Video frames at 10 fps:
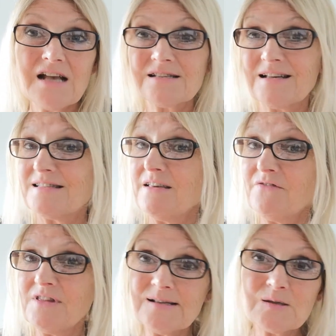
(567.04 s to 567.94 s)
So that's it
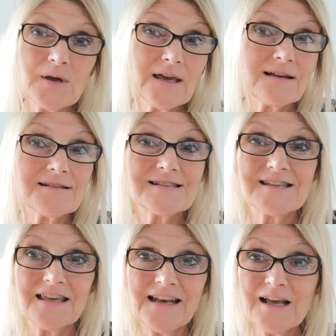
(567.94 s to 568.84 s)
for this week.
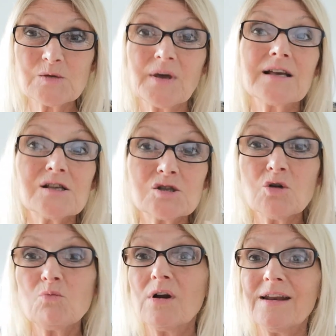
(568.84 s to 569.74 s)
See you next week. It's a
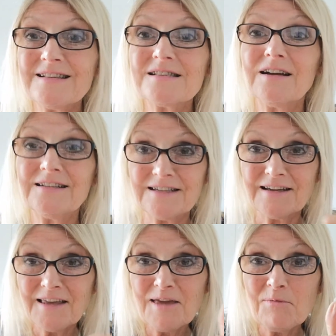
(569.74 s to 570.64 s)
good one. It's
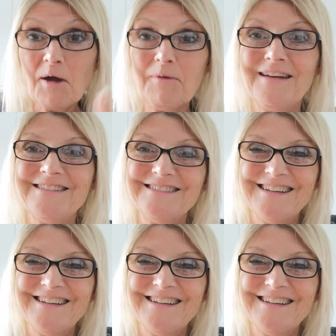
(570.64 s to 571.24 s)
lighter. Keep going.